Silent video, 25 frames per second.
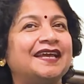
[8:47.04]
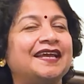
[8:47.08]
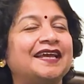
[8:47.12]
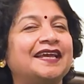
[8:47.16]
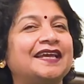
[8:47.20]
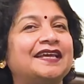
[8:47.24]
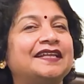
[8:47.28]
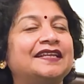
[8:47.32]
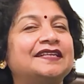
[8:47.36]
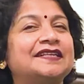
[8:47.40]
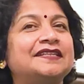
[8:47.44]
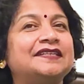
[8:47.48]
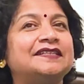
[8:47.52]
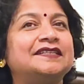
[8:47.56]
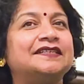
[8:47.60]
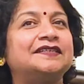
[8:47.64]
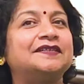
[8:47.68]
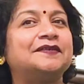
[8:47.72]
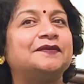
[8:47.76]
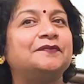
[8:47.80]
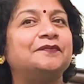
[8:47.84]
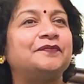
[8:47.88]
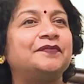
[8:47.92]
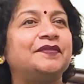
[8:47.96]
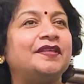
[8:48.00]
And
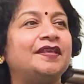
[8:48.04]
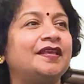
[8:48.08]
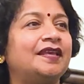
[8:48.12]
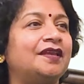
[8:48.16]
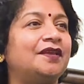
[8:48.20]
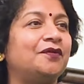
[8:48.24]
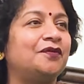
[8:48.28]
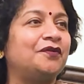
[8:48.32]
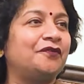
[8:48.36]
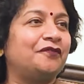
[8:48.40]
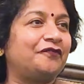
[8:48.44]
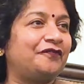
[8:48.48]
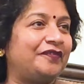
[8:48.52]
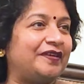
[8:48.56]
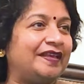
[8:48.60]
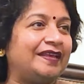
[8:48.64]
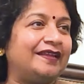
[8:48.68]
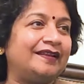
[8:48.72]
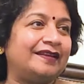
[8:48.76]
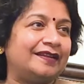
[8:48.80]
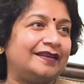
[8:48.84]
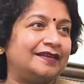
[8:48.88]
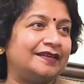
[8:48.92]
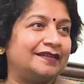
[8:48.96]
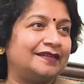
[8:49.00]
you
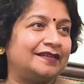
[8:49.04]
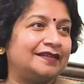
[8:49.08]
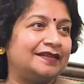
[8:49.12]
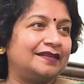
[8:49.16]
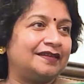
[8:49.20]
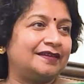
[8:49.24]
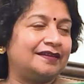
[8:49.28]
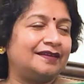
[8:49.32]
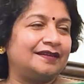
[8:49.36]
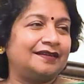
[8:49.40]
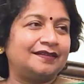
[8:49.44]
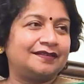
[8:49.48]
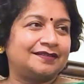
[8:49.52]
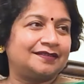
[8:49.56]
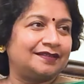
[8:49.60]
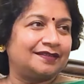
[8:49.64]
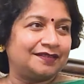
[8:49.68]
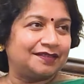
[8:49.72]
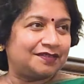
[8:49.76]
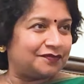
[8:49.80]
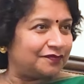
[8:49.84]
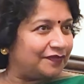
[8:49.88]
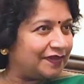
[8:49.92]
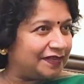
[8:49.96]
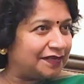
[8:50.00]
feel it.
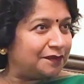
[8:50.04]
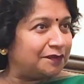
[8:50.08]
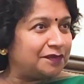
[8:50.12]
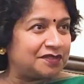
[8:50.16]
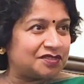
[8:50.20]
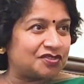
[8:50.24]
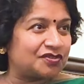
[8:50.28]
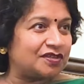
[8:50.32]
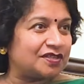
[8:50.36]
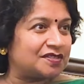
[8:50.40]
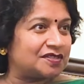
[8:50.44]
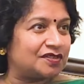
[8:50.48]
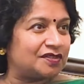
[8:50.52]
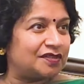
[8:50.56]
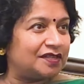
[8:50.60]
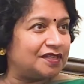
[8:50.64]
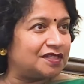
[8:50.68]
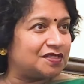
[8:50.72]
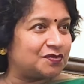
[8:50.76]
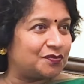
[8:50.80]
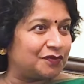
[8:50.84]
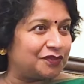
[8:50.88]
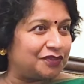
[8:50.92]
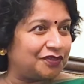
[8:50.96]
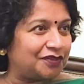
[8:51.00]
It very much
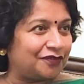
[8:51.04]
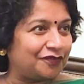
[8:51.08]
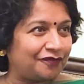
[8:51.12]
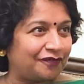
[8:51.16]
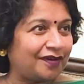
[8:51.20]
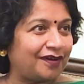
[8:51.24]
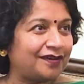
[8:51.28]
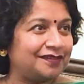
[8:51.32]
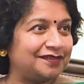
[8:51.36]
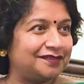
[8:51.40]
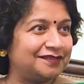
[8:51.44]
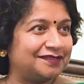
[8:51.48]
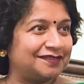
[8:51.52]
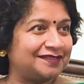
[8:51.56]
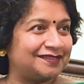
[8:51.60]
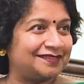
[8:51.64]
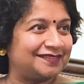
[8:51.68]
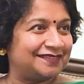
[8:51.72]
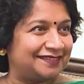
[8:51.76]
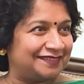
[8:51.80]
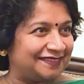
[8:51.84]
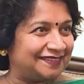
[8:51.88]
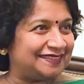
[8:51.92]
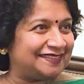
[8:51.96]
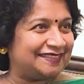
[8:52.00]
resonates with your father's
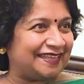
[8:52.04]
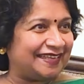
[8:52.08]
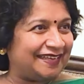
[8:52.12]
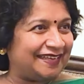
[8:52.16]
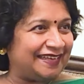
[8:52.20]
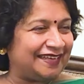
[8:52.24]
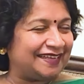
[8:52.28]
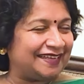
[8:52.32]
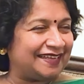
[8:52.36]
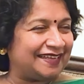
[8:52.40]
singing.